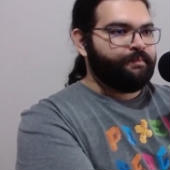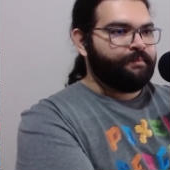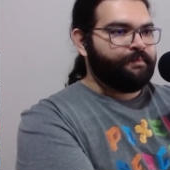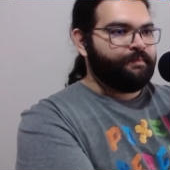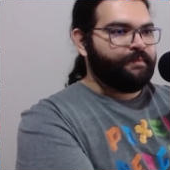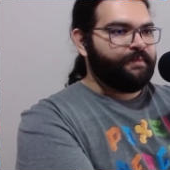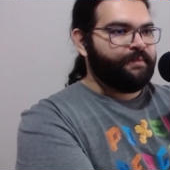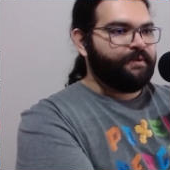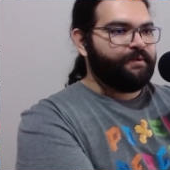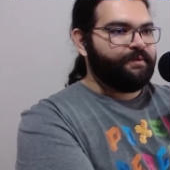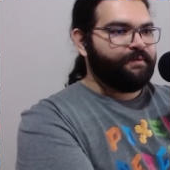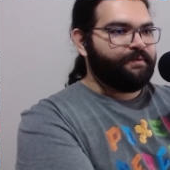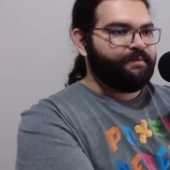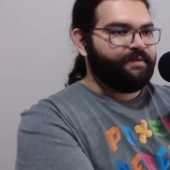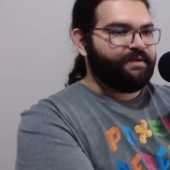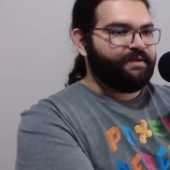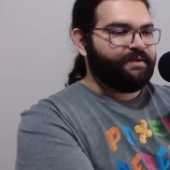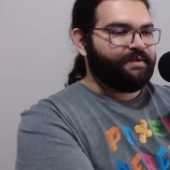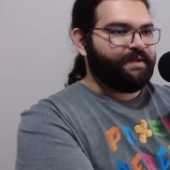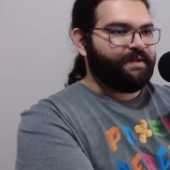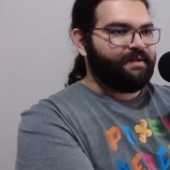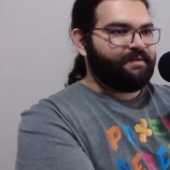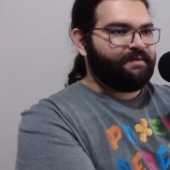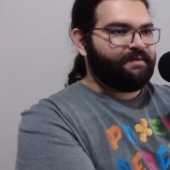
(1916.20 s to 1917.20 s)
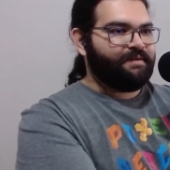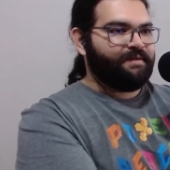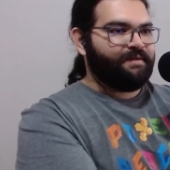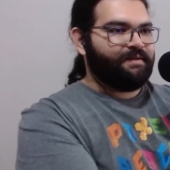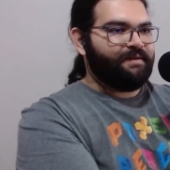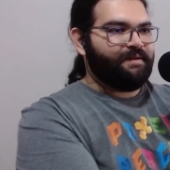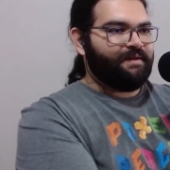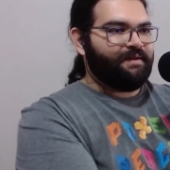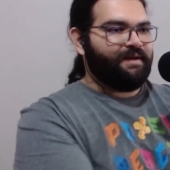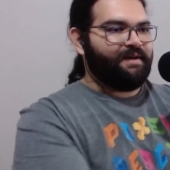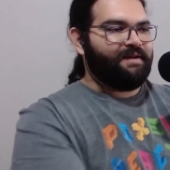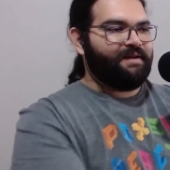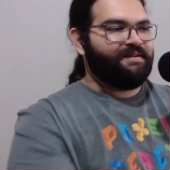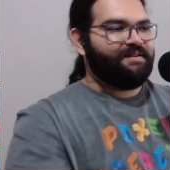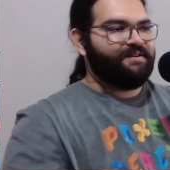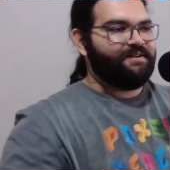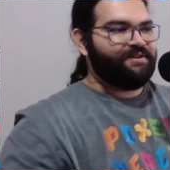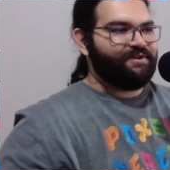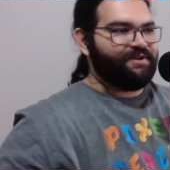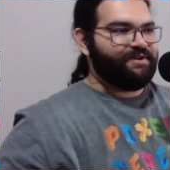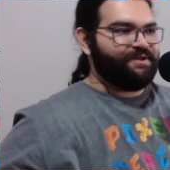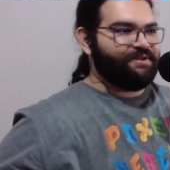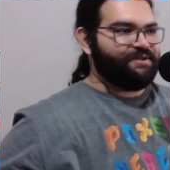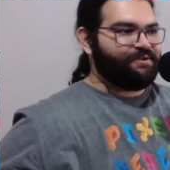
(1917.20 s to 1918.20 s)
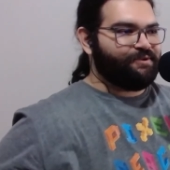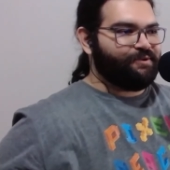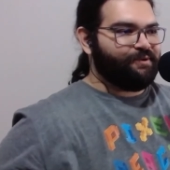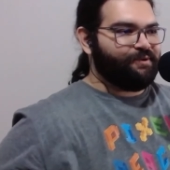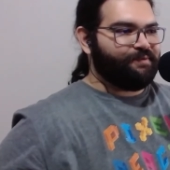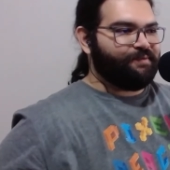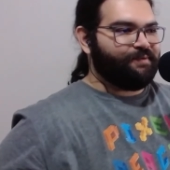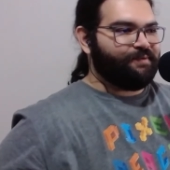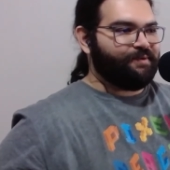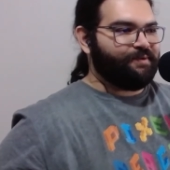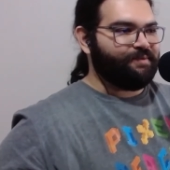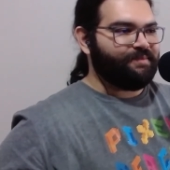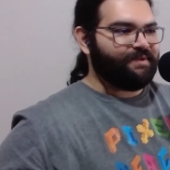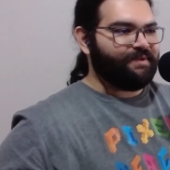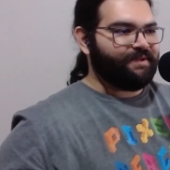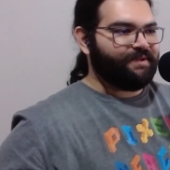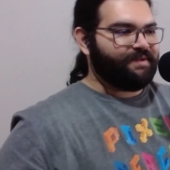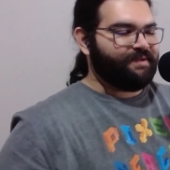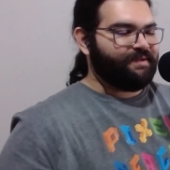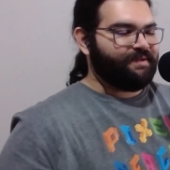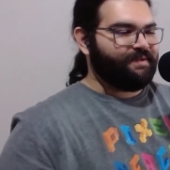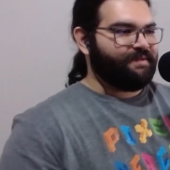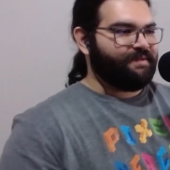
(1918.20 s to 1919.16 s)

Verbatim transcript: with that lighter he stole from the